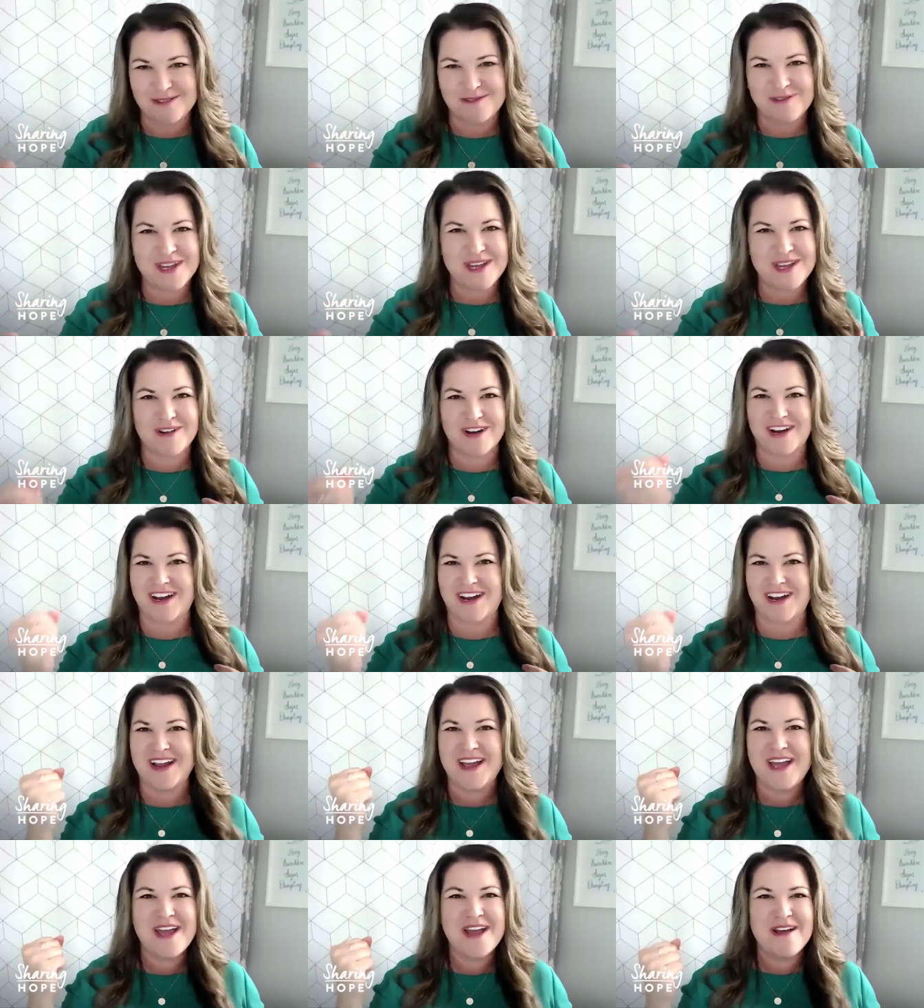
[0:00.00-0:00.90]
We
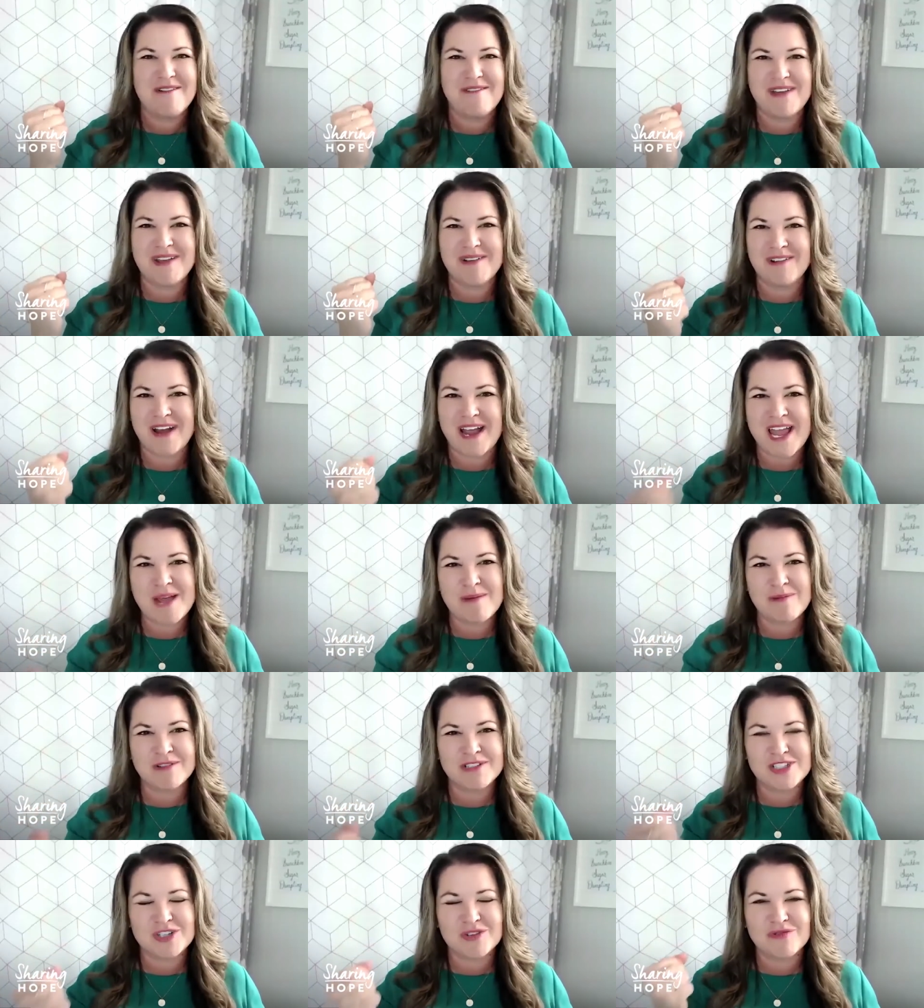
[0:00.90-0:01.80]
were
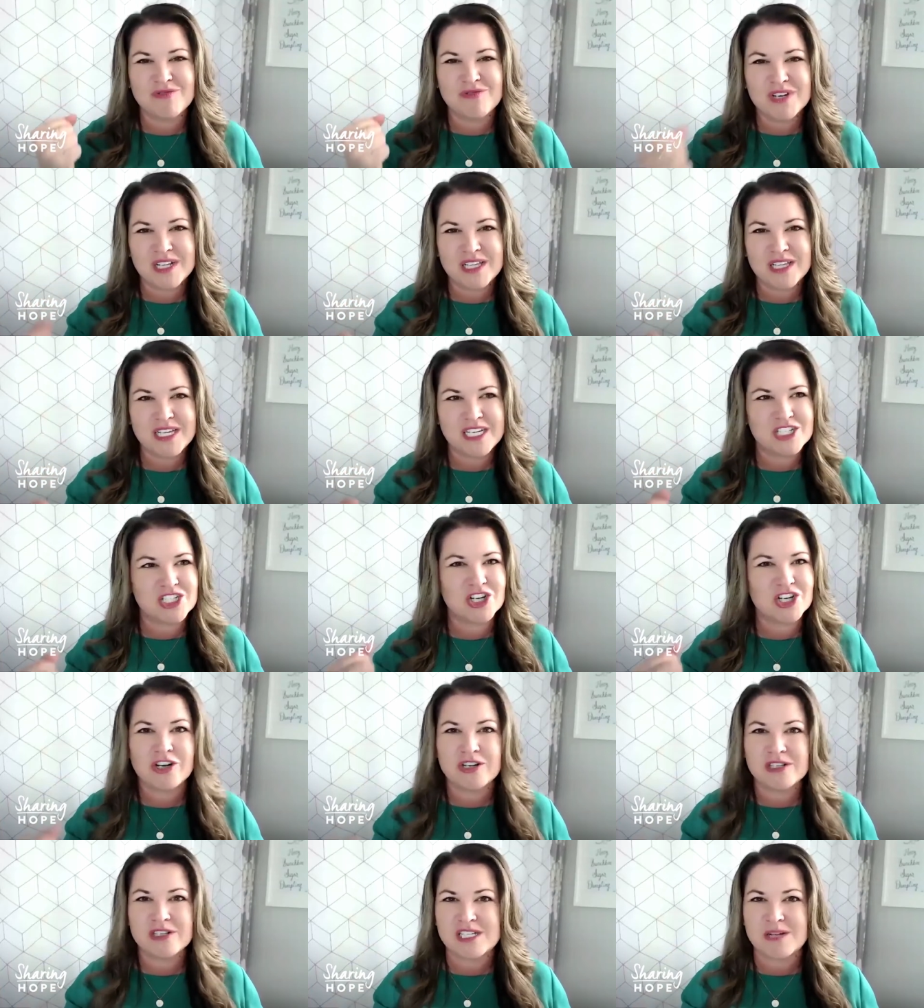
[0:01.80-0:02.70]
able to really
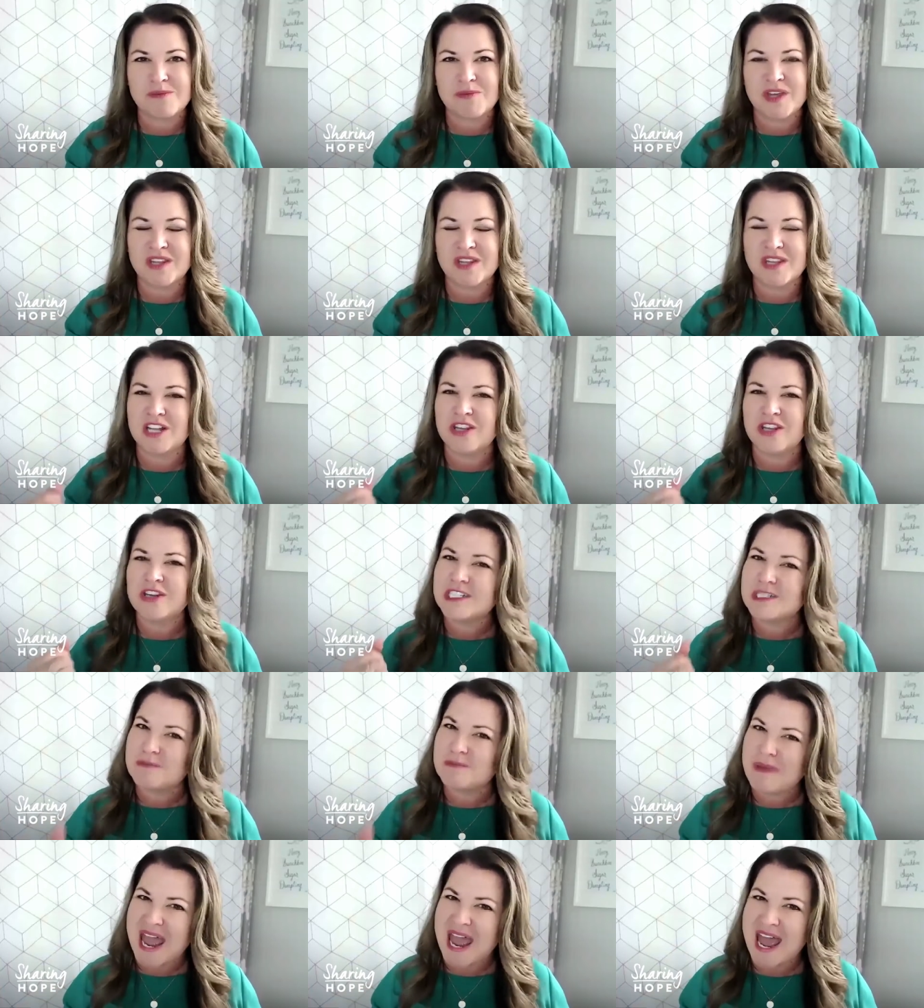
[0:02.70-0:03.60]
turn something that
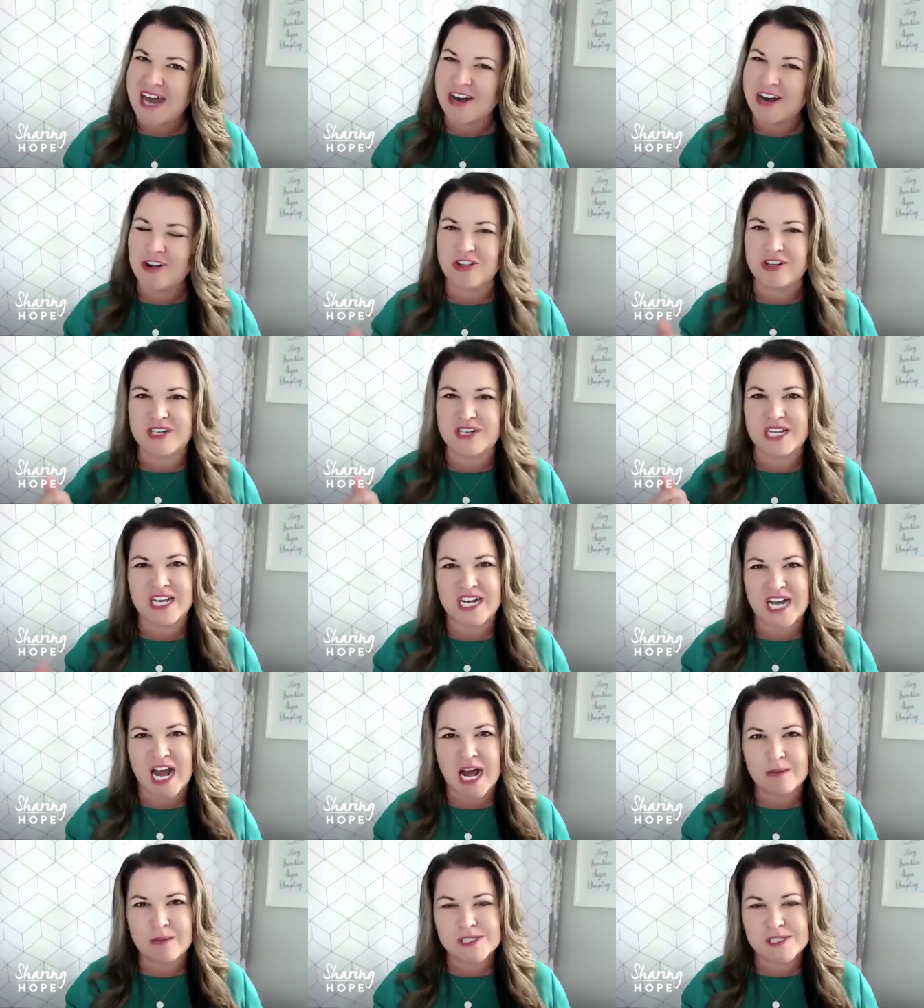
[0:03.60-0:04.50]
looked bad or looked like an
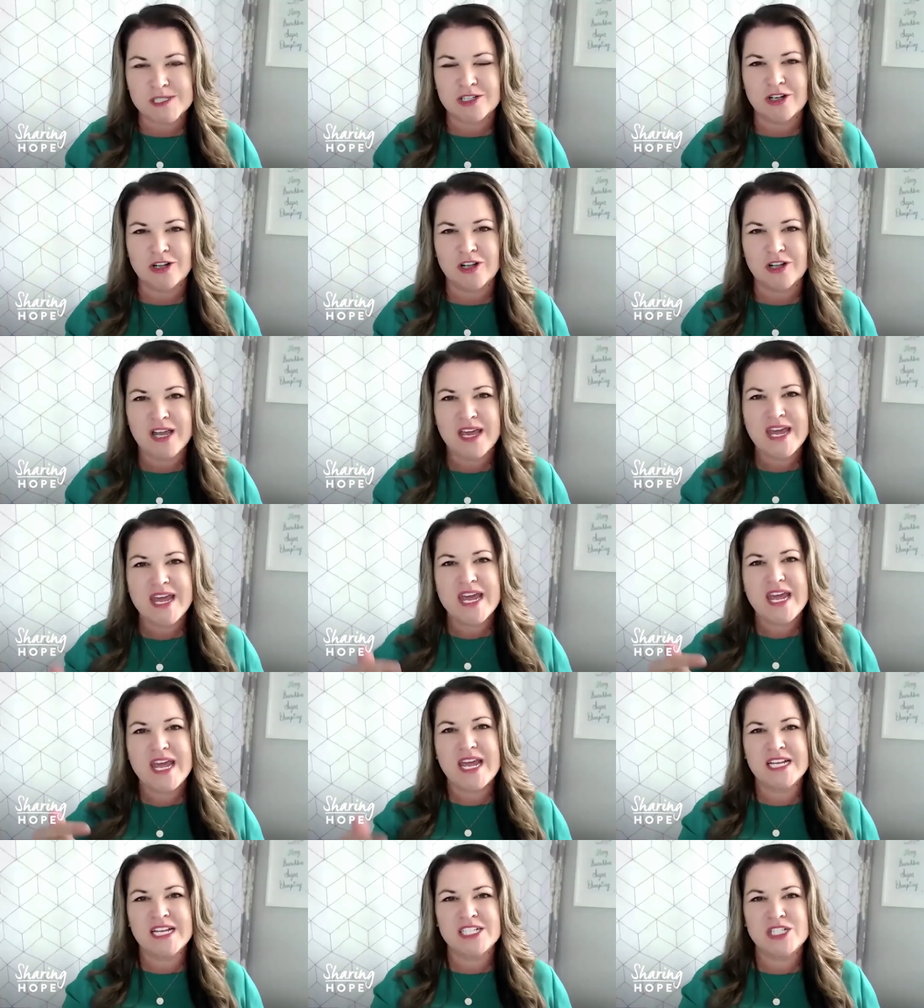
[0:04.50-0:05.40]
obstacle
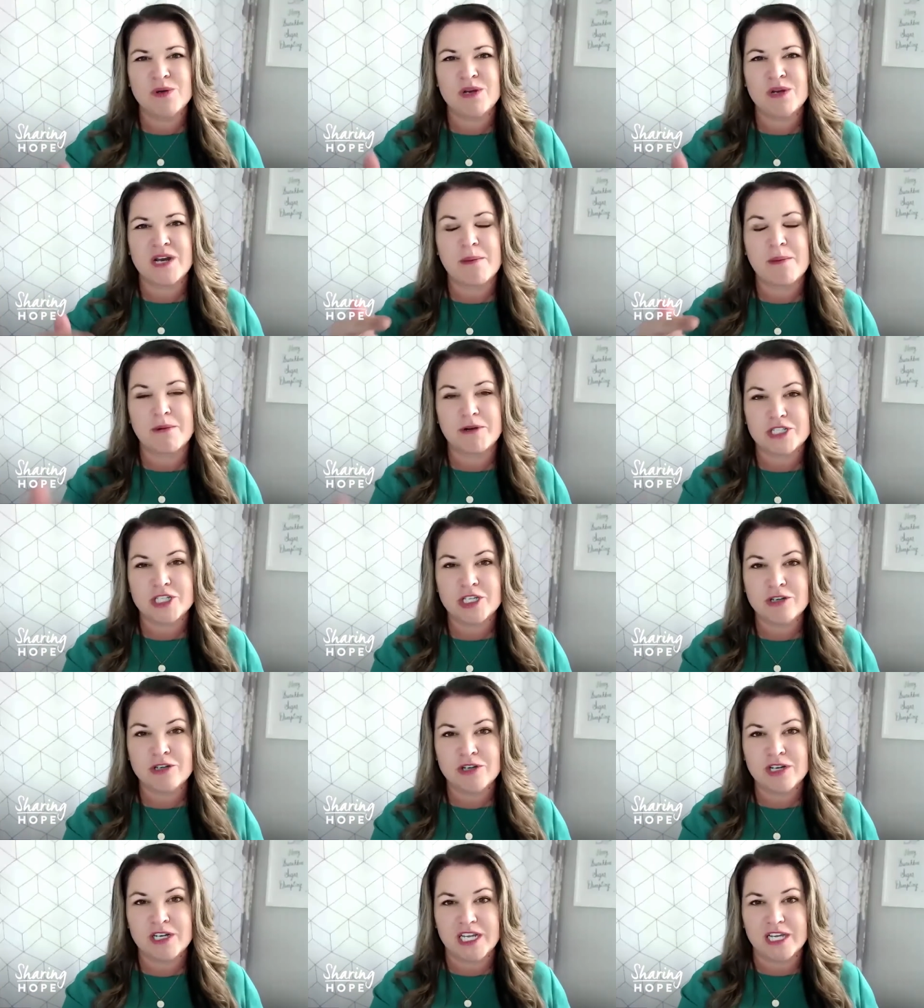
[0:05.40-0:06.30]
into an
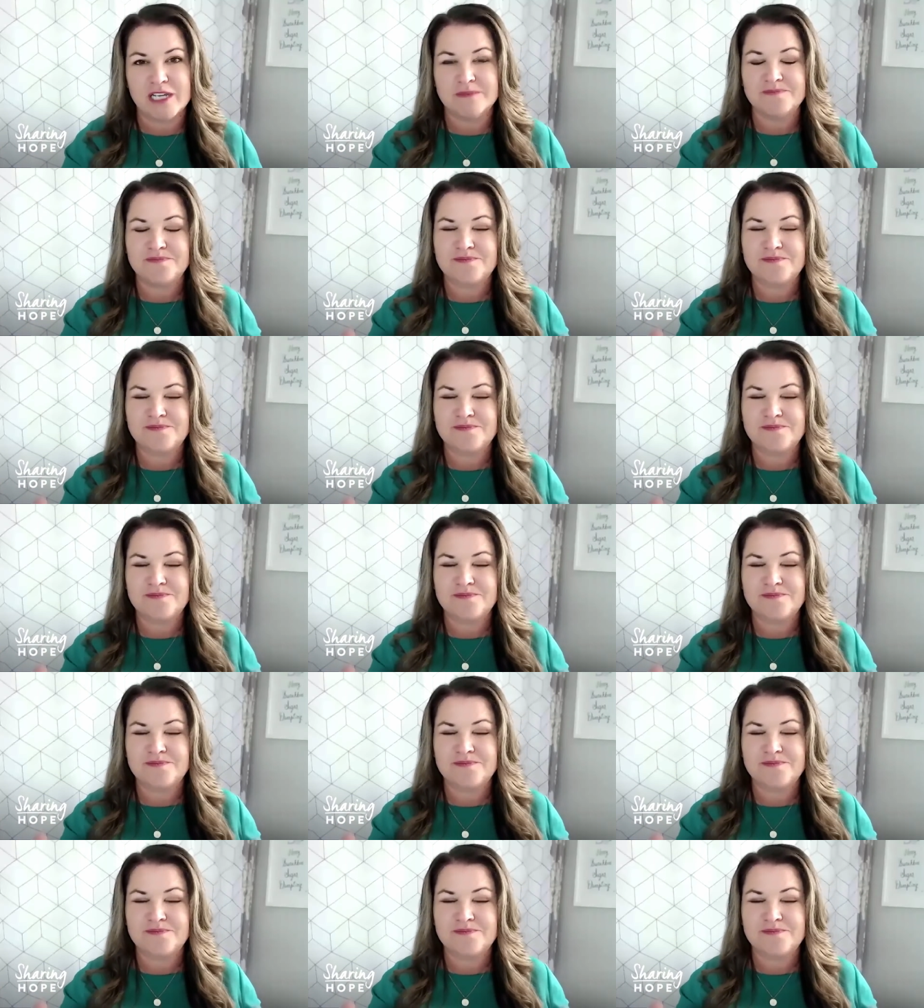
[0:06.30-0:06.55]
opportunity.